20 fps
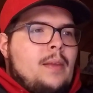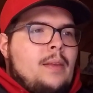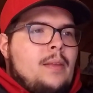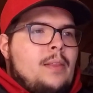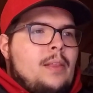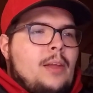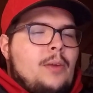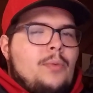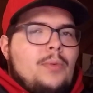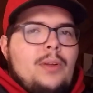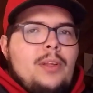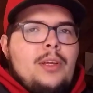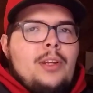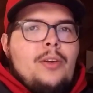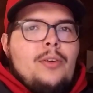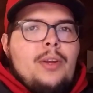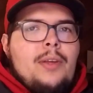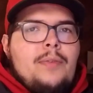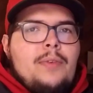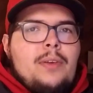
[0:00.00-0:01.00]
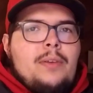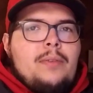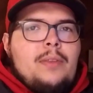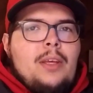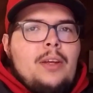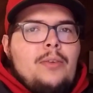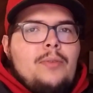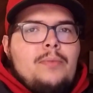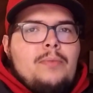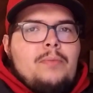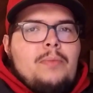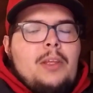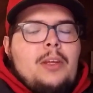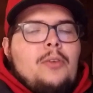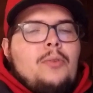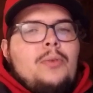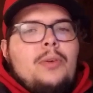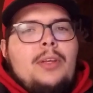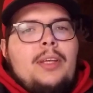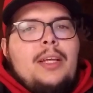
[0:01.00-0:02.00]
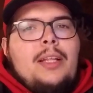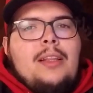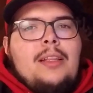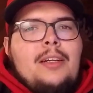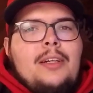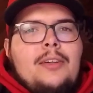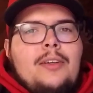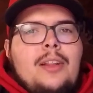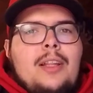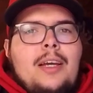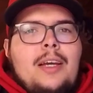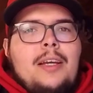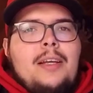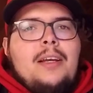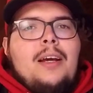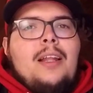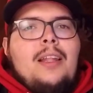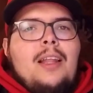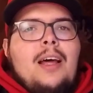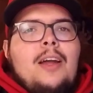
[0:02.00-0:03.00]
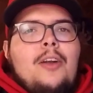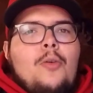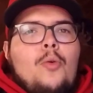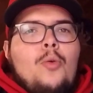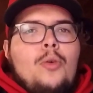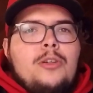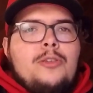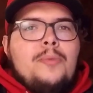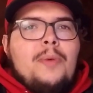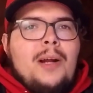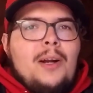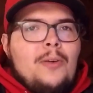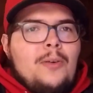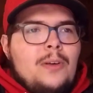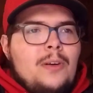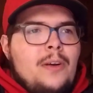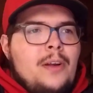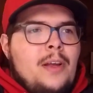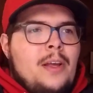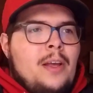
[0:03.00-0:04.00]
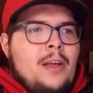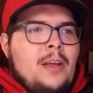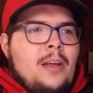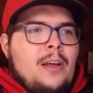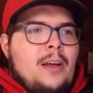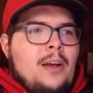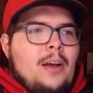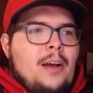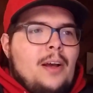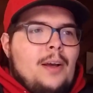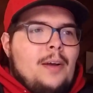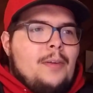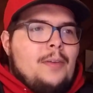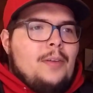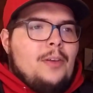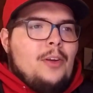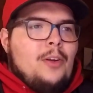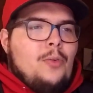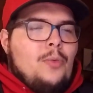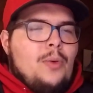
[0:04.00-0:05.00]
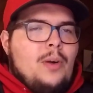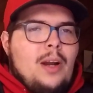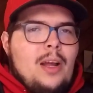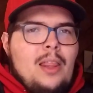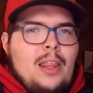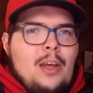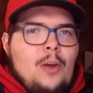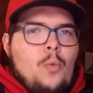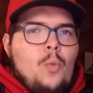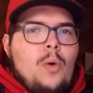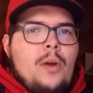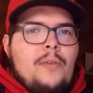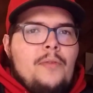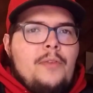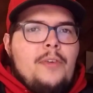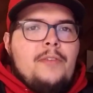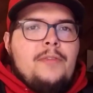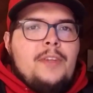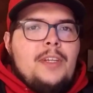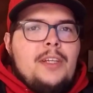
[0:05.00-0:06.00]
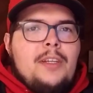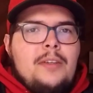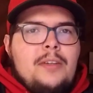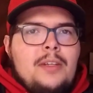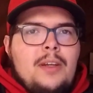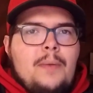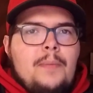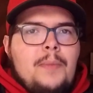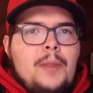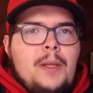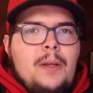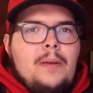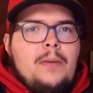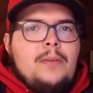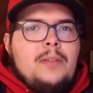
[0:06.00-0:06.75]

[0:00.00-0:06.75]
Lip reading: they really don't really clear like a lot of horsepower. You know, we're at like 150 something